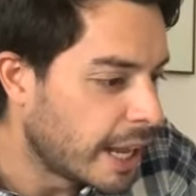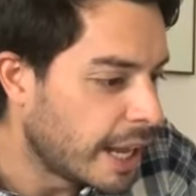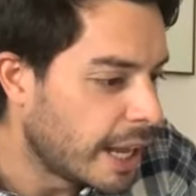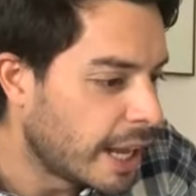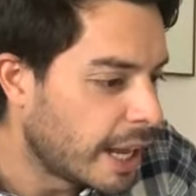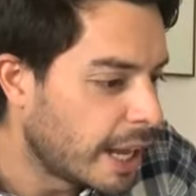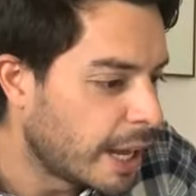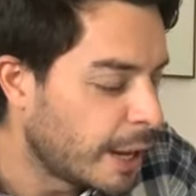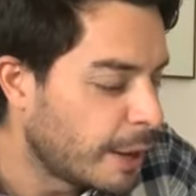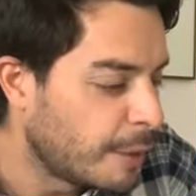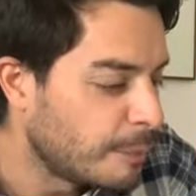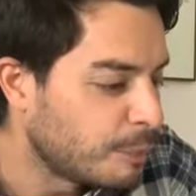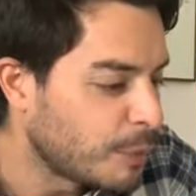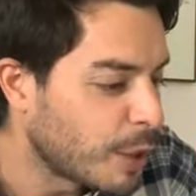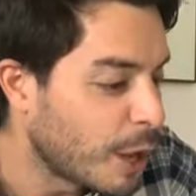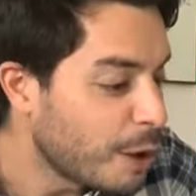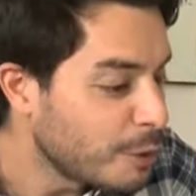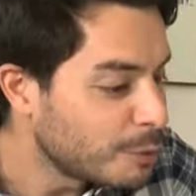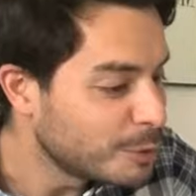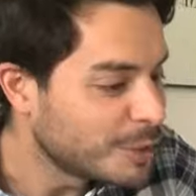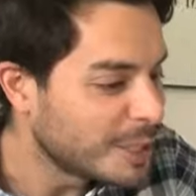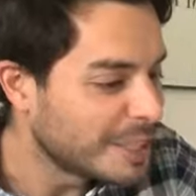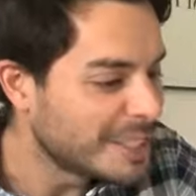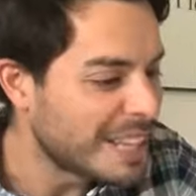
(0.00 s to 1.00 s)

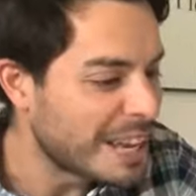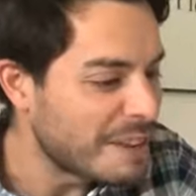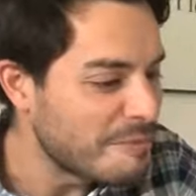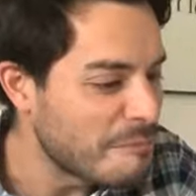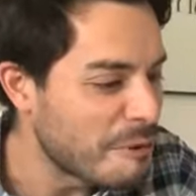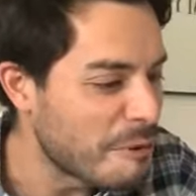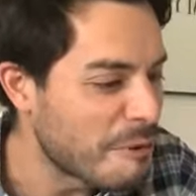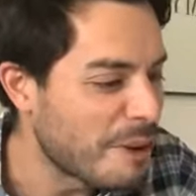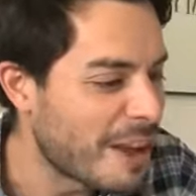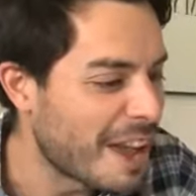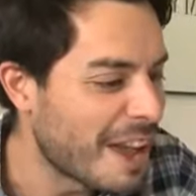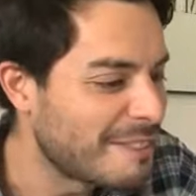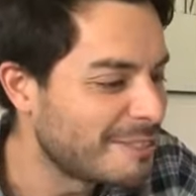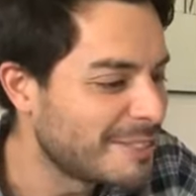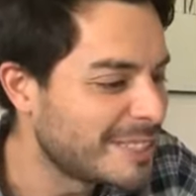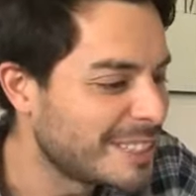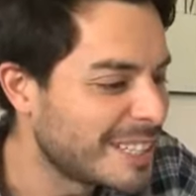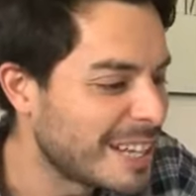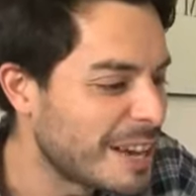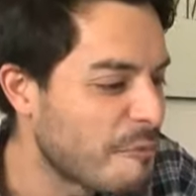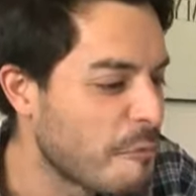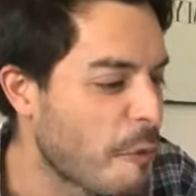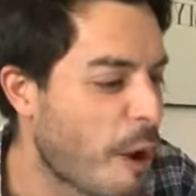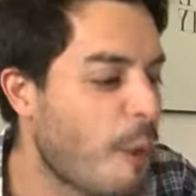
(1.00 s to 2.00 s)
Satengwa, we have
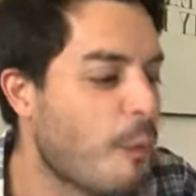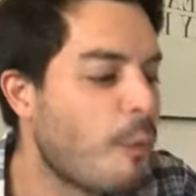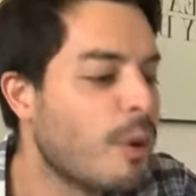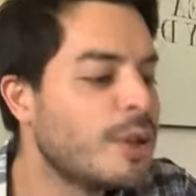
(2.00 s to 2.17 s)
Satengwa.